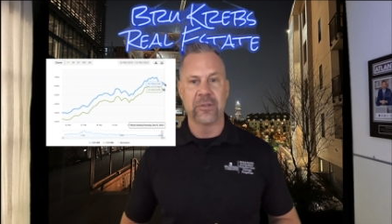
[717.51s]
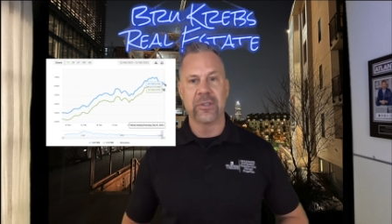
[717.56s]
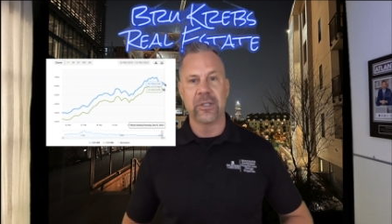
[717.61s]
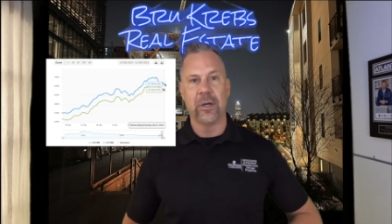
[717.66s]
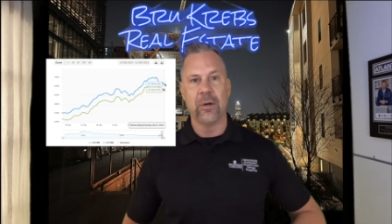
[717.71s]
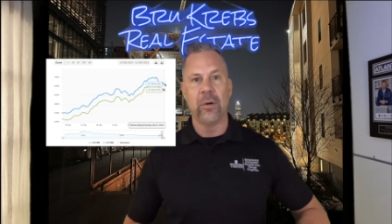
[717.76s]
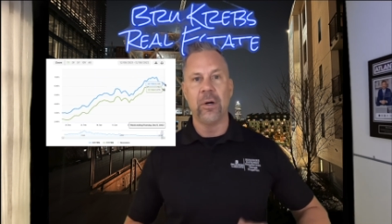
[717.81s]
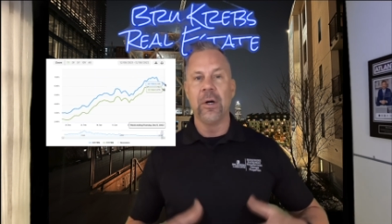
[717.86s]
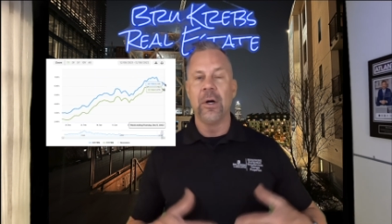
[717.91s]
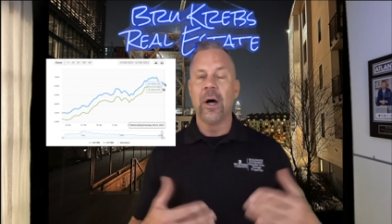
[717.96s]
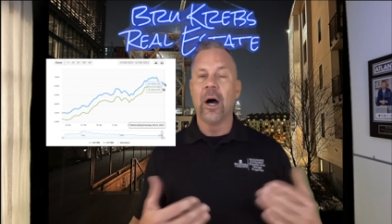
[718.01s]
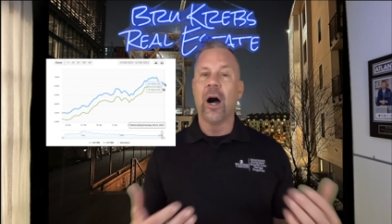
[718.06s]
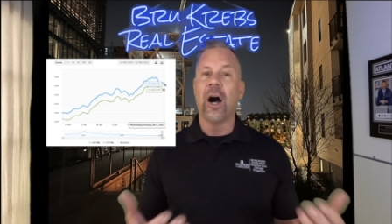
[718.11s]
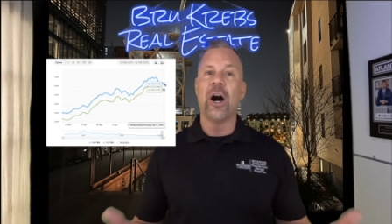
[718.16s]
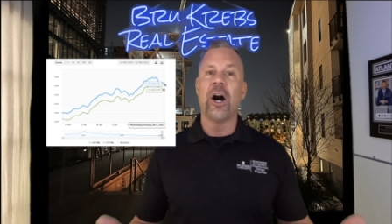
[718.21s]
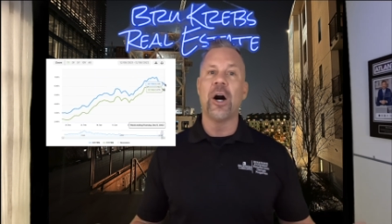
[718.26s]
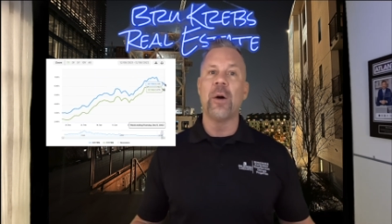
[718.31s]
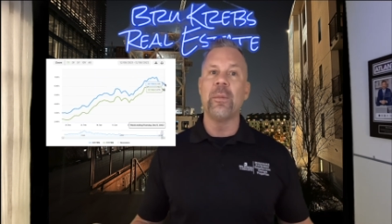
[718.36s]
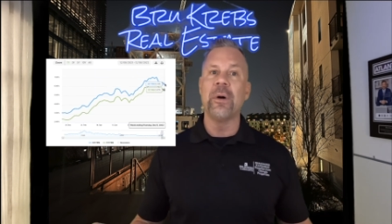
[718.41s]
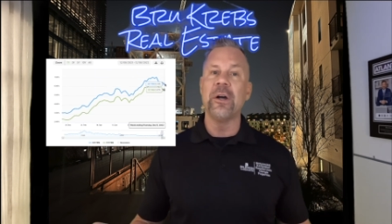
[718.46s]
So
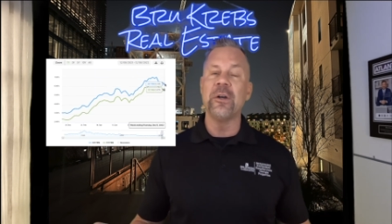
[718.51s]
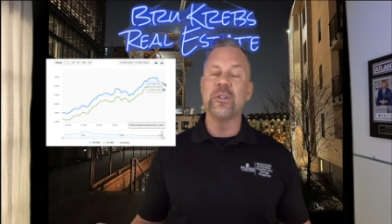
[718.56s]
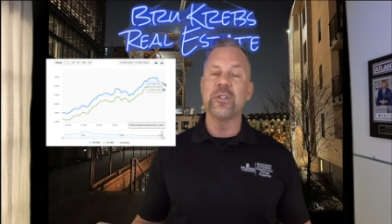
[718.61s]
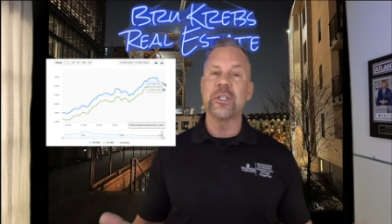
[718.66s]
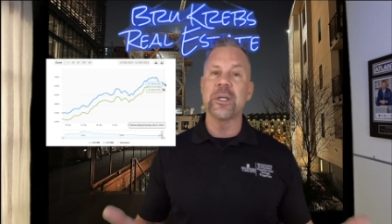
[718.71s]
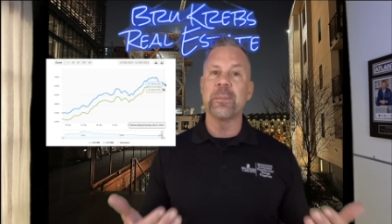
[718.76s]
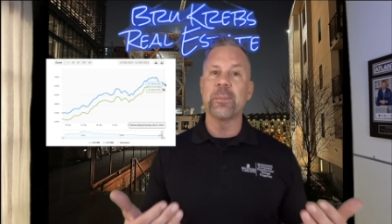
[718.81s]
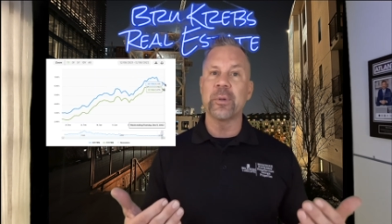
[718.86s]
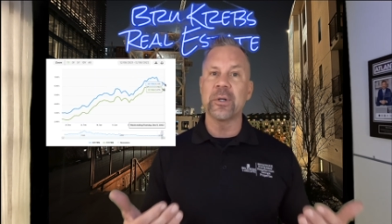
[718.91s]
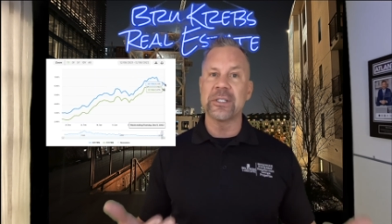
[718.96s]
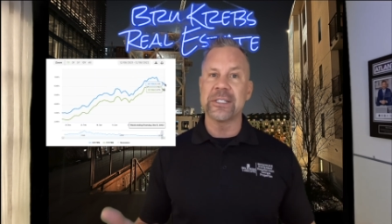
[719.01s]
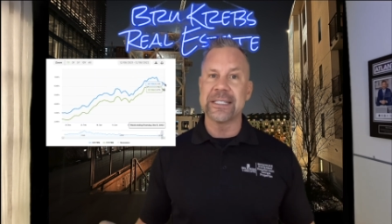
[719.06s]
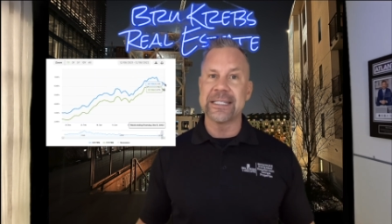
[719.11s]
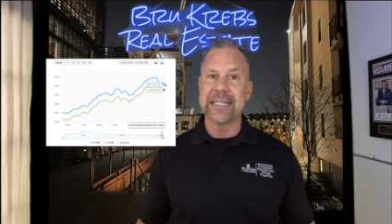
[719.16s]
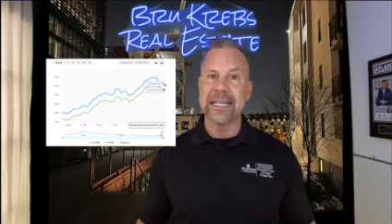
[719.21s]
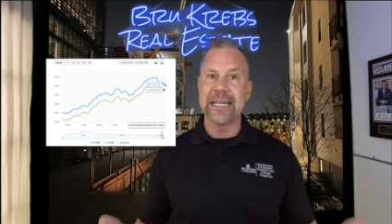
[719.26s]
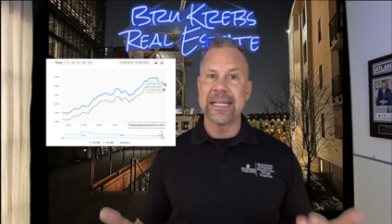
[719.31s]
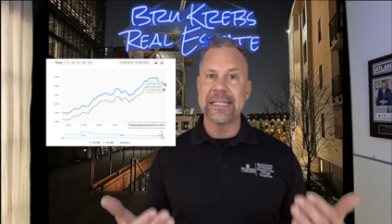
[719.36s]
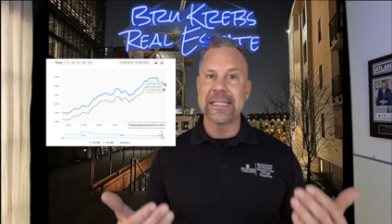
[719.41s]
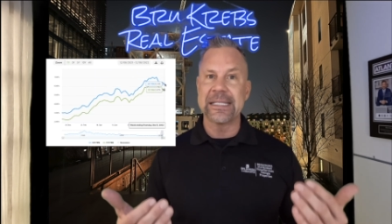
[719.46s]
almost a
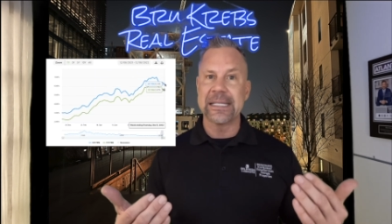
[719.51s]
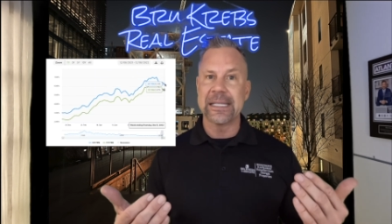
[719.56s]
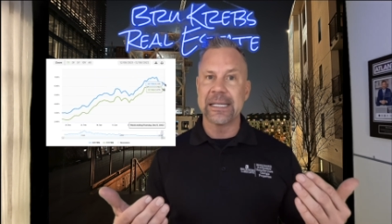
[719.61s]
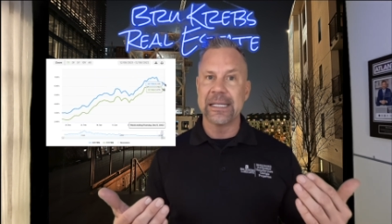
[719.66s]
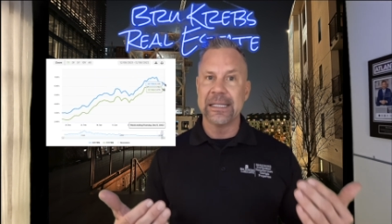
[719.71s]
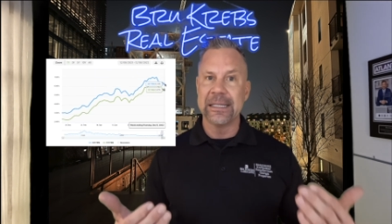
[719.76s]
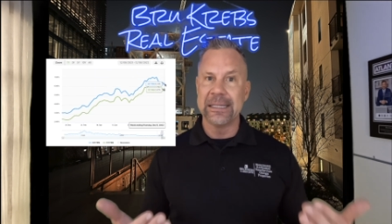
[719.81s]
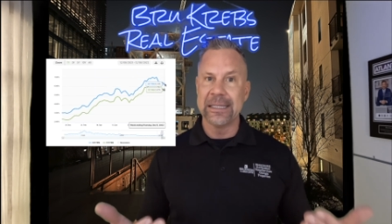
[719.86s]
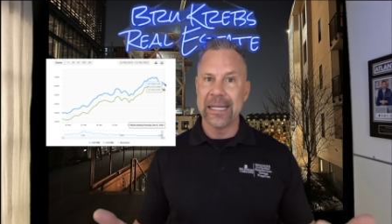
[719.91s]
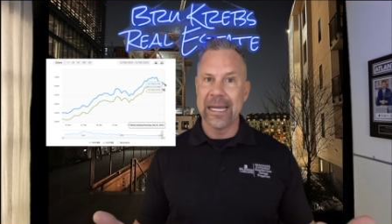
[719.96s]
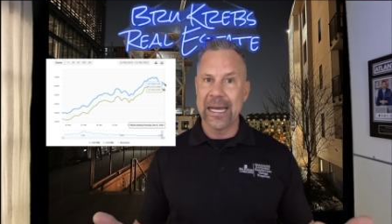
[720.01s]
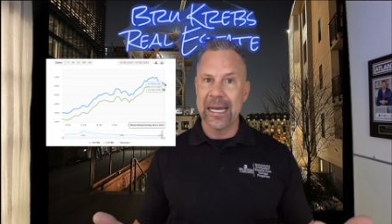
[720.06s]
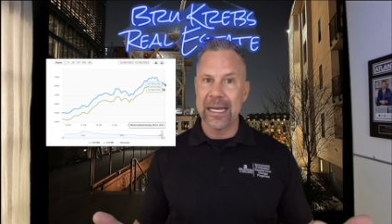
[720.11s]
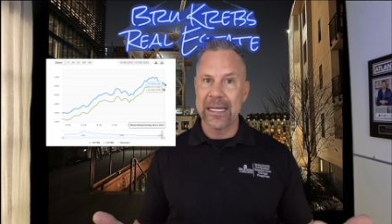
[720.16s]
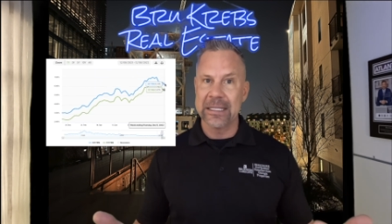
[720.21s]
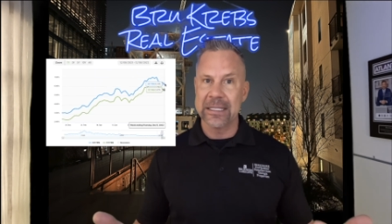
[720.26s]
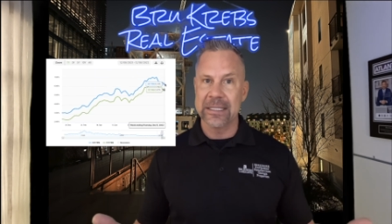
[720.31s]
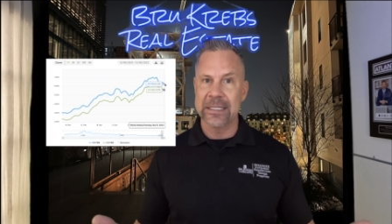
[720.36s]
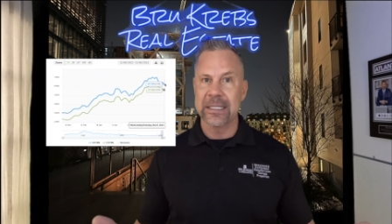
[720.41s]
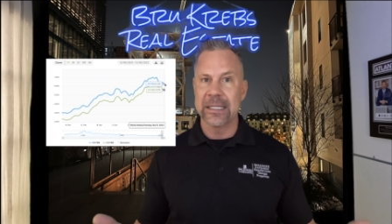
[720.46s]
percent
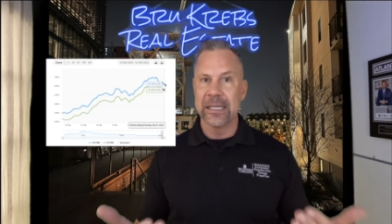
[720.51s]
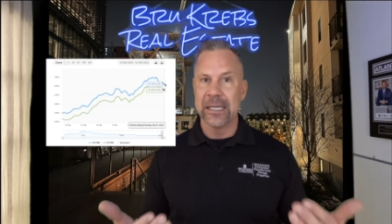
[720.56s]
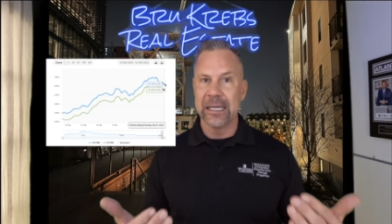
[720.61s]
less